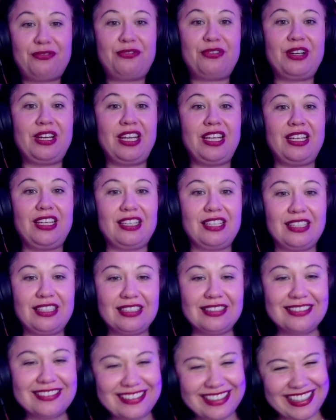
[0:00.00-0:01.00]

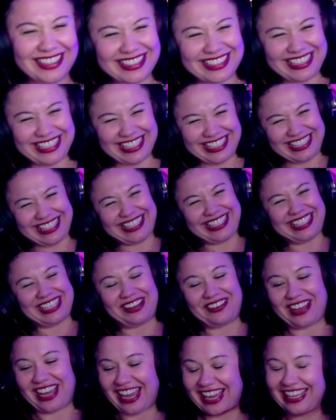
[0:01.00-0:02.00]
Free.
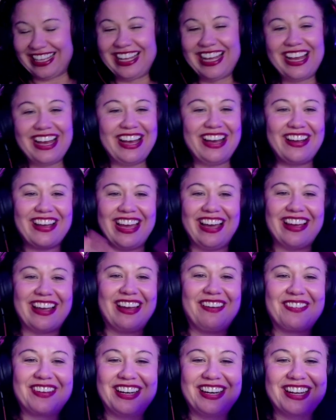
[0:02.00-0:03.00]
Okay. I'm
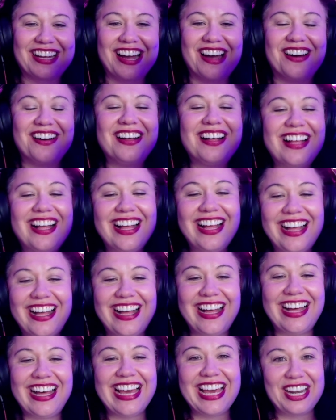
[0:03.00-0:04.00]
going to go.
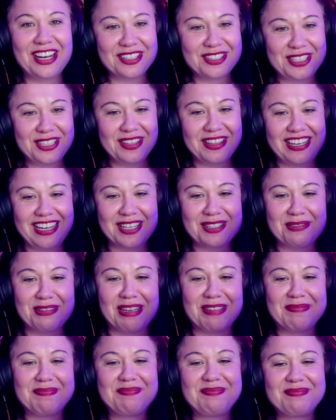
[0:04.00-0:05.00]
And I'll see you in the next
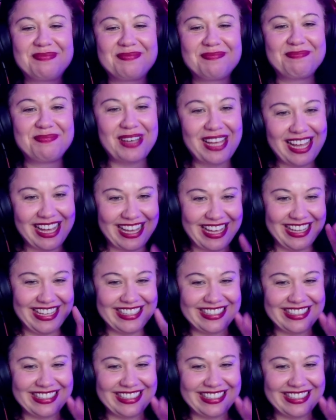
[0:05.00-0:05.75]
one. Bye.